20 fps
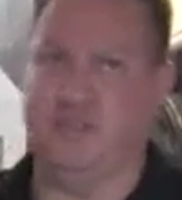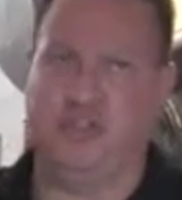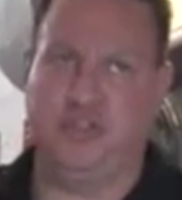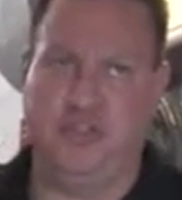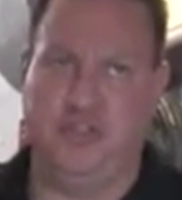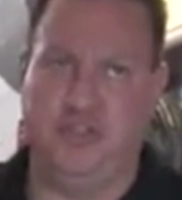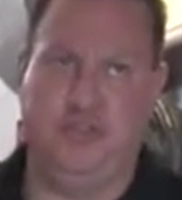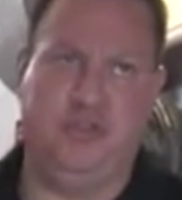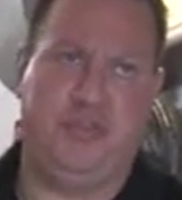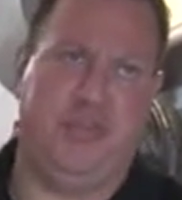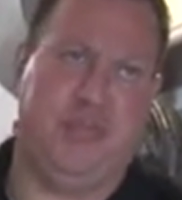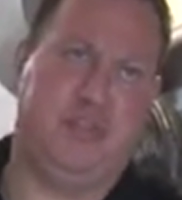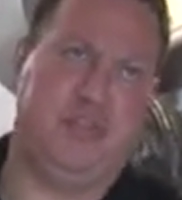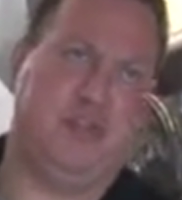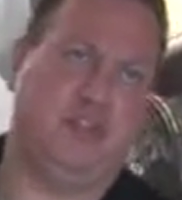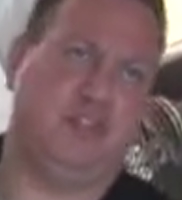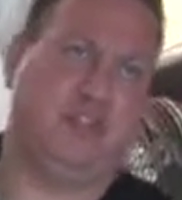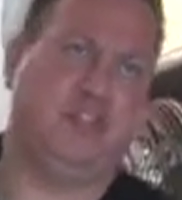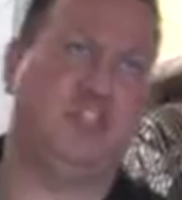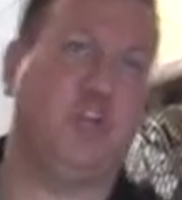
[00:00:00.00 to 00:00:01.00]
a new thing.
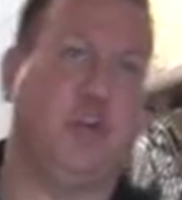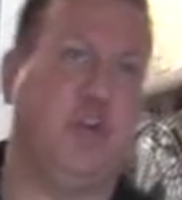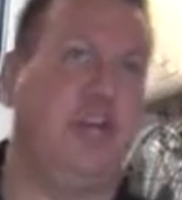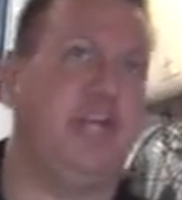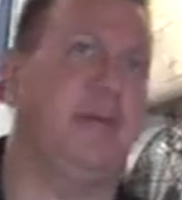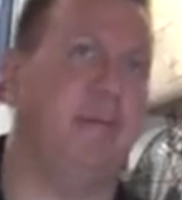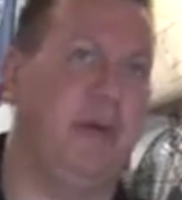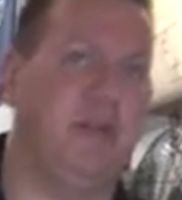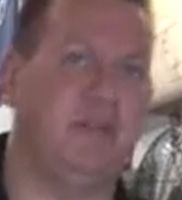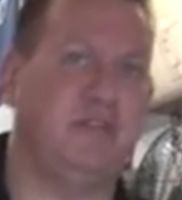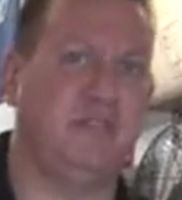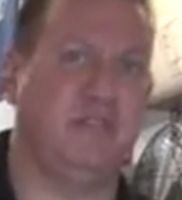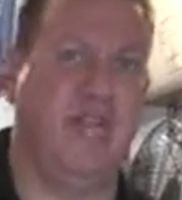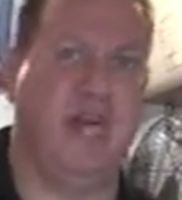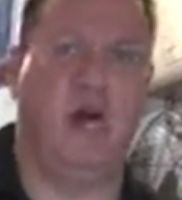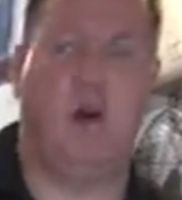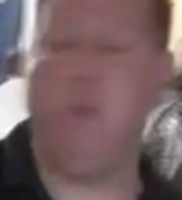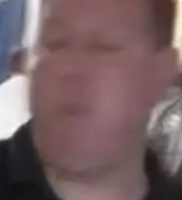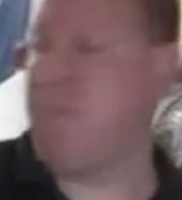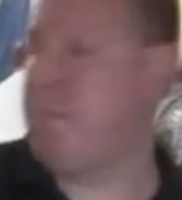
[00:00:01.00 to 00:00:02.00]
There's tourniquet belts
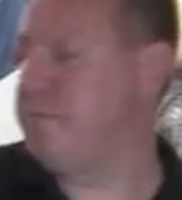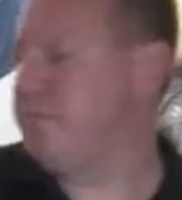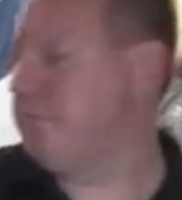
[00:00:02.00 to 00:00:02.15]
now.